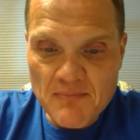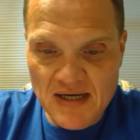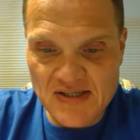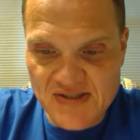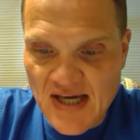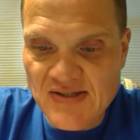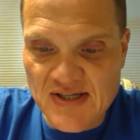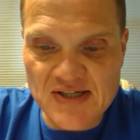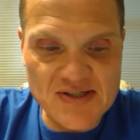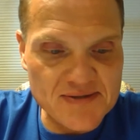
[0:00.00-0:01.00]
But he says
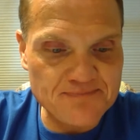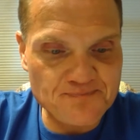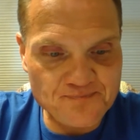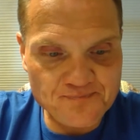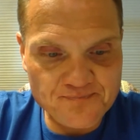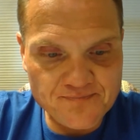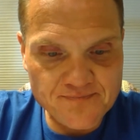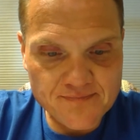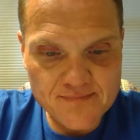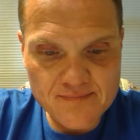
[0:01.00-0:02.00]
this,
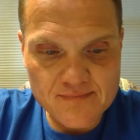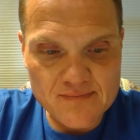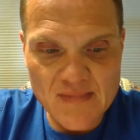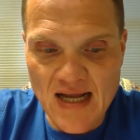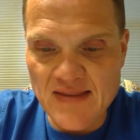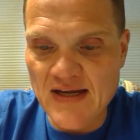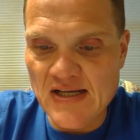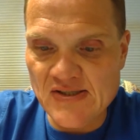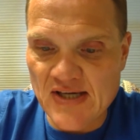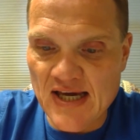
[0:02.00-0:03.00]
and then he
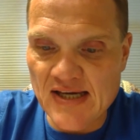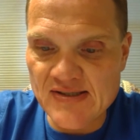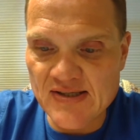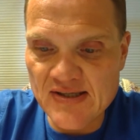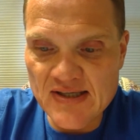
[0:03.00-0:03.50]
says,